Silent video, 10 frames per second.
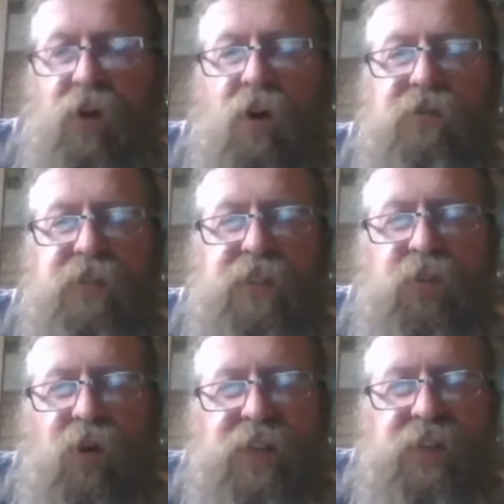often is
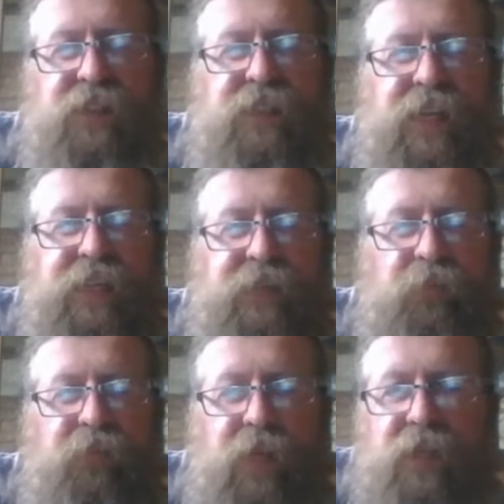quoted as saying,
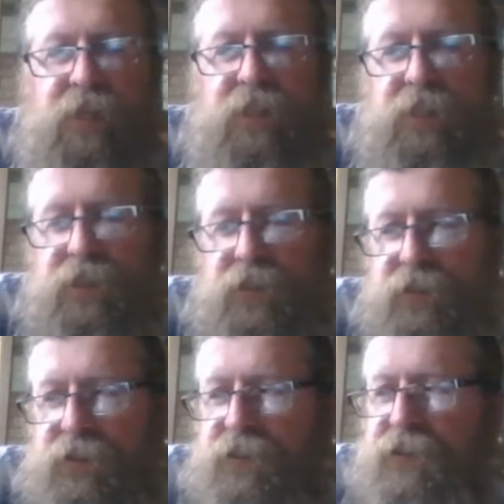
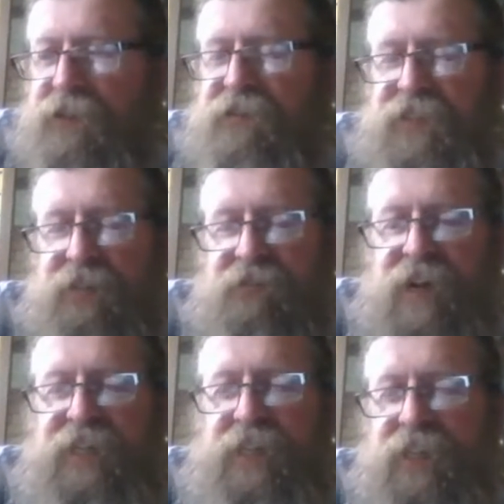"There is a
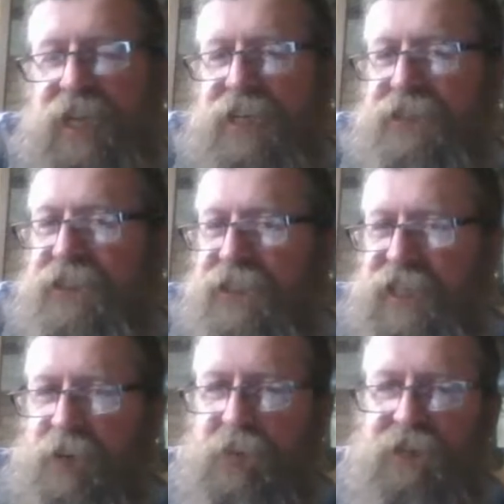great glass
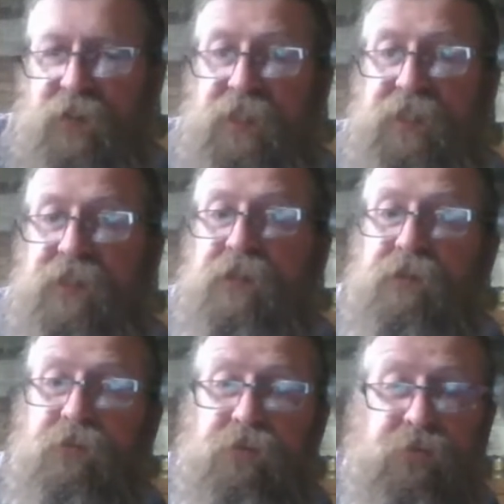ceiling above us,
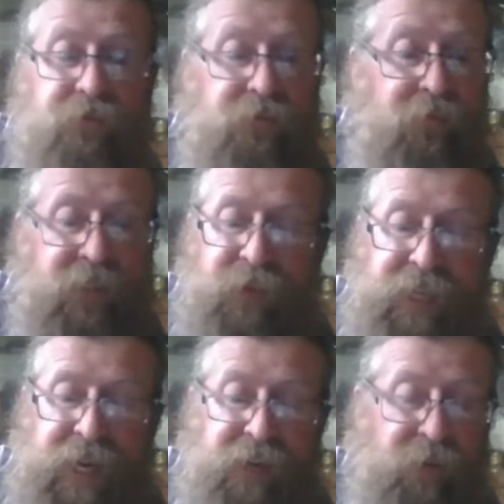which we
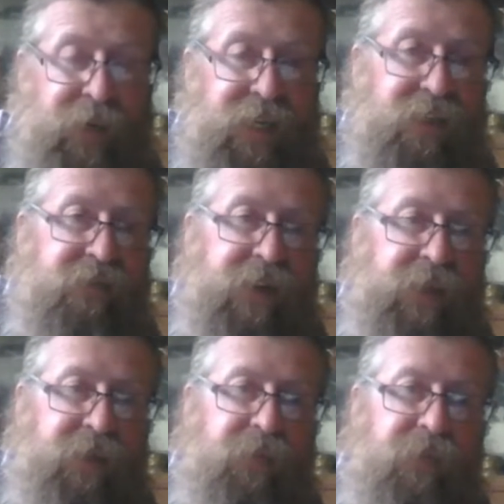cannot penetrate."